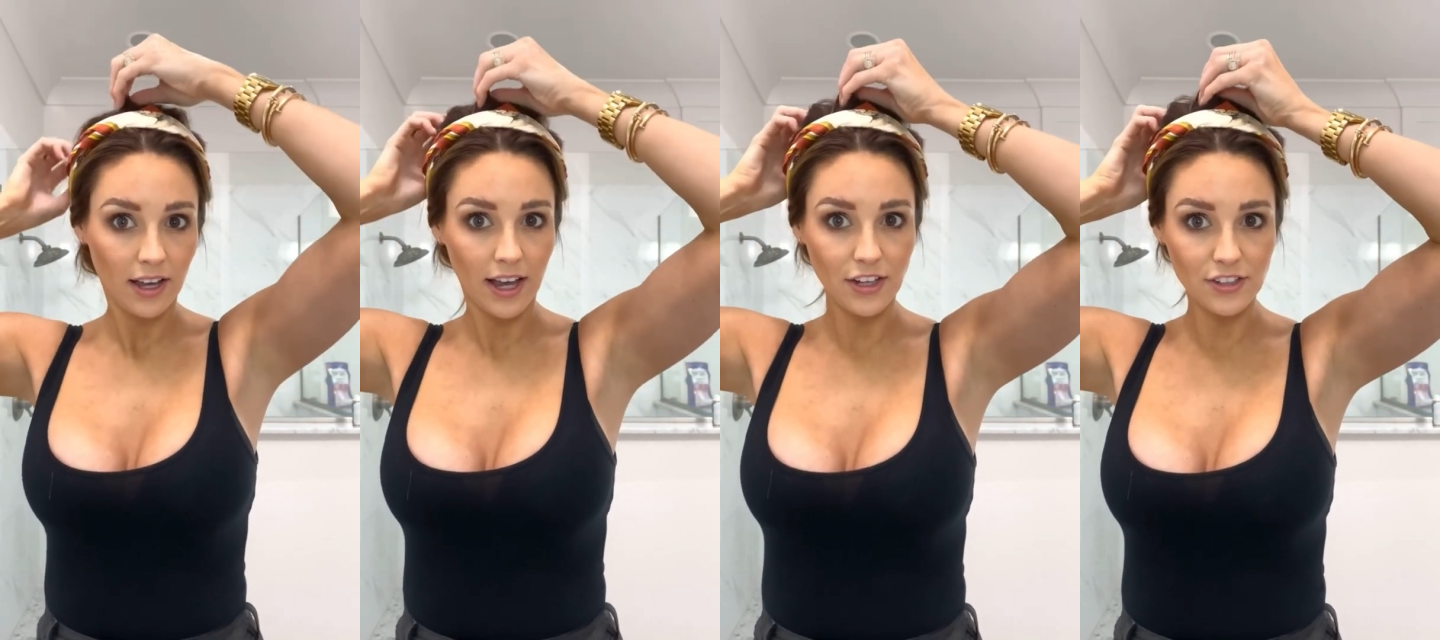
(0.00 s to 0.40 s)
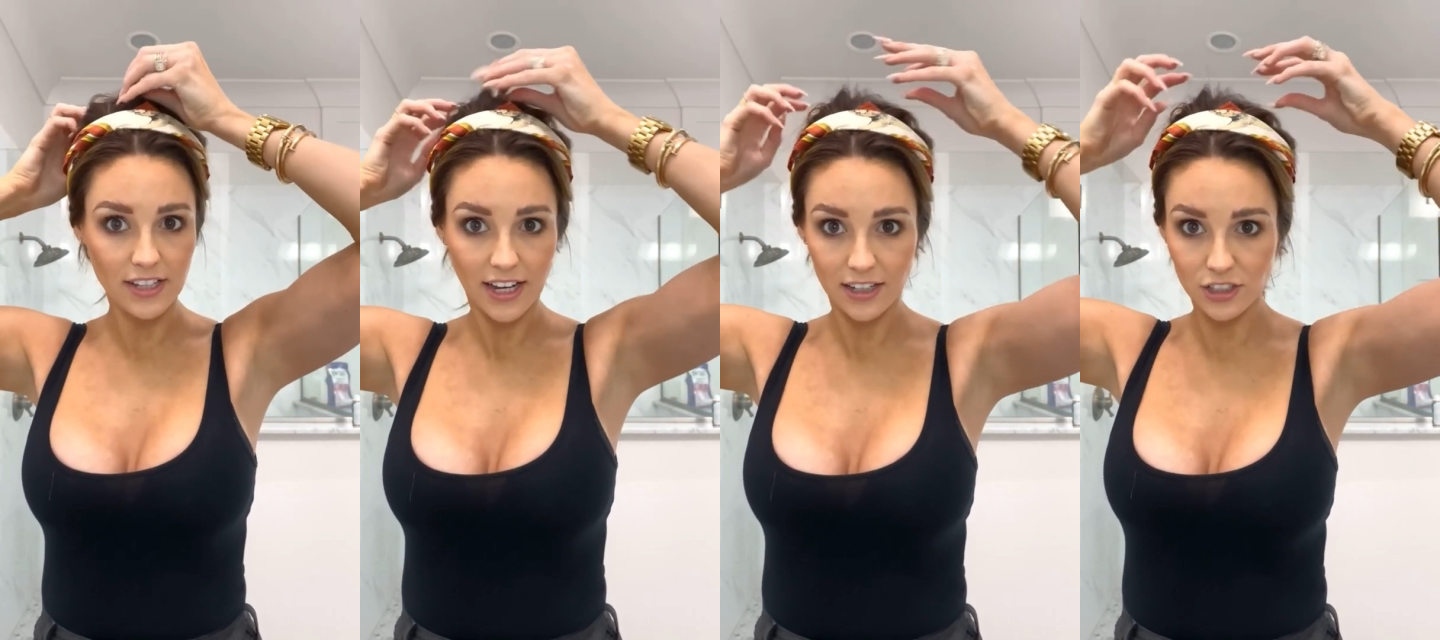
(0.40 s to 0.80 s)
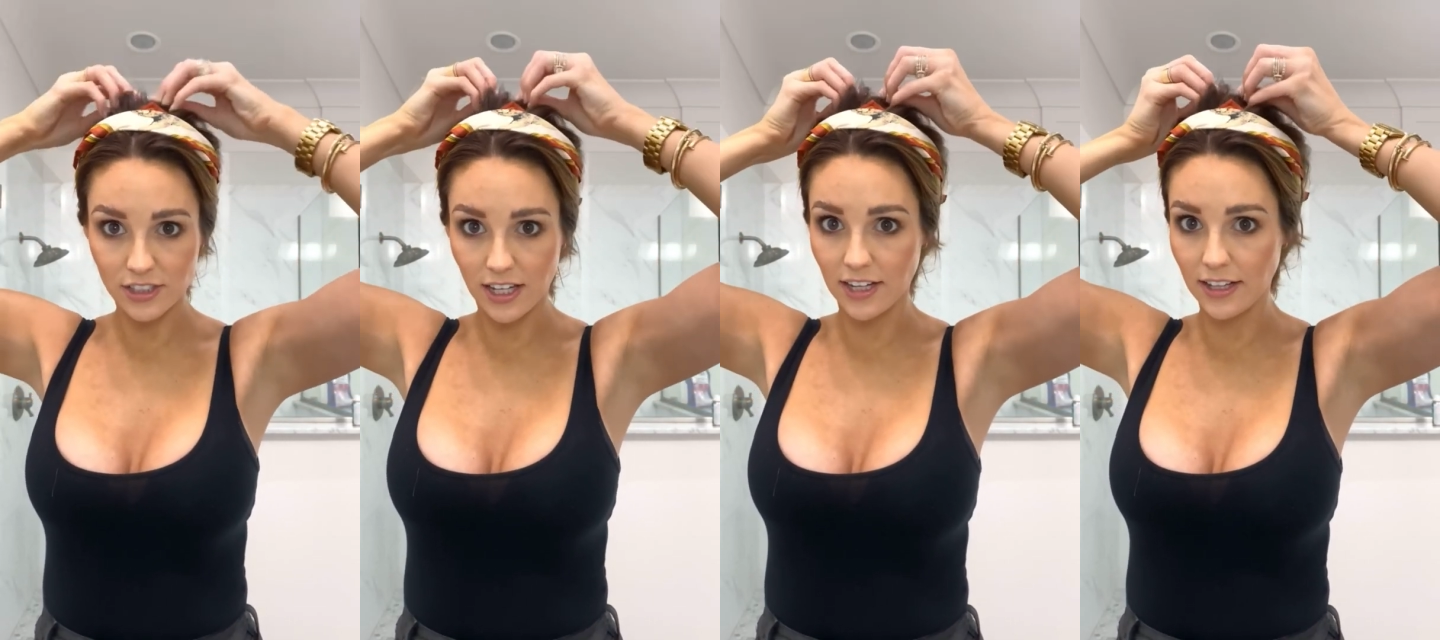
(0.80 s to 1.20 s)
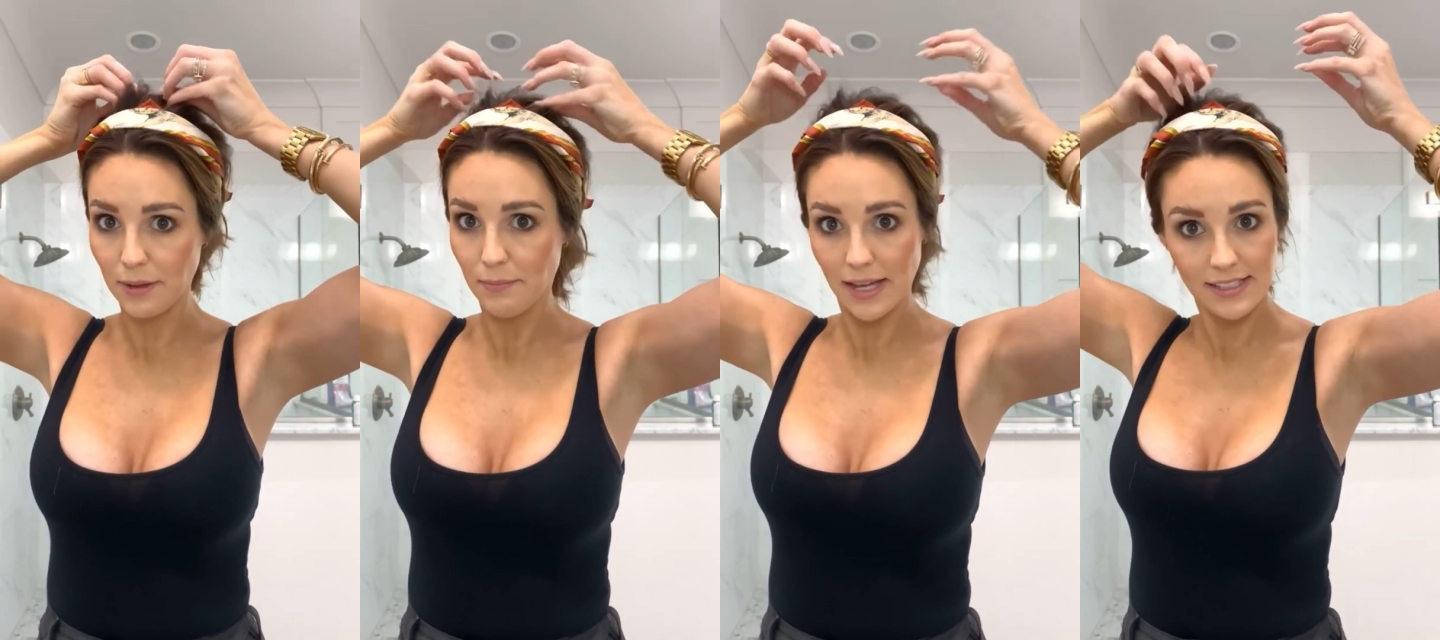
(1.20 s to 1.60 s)
and you see how it's just kinda like
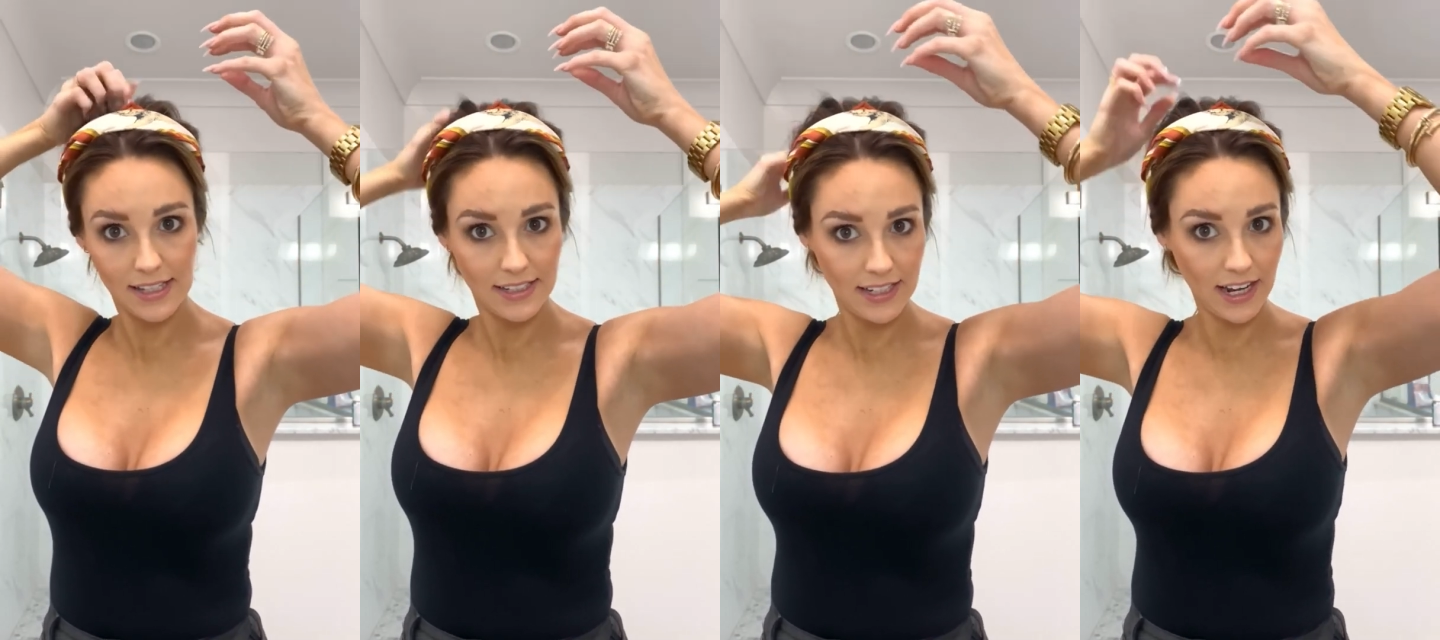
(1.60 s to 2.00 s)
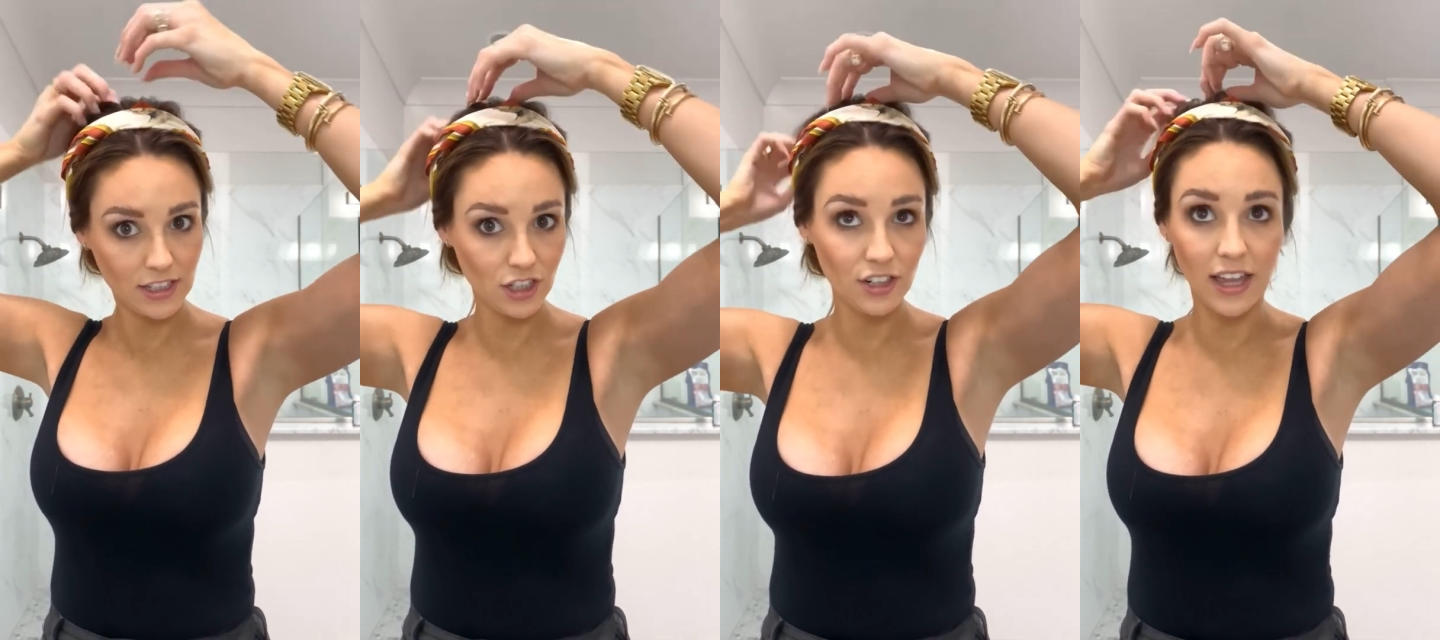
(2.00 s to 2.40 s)
messy and textured?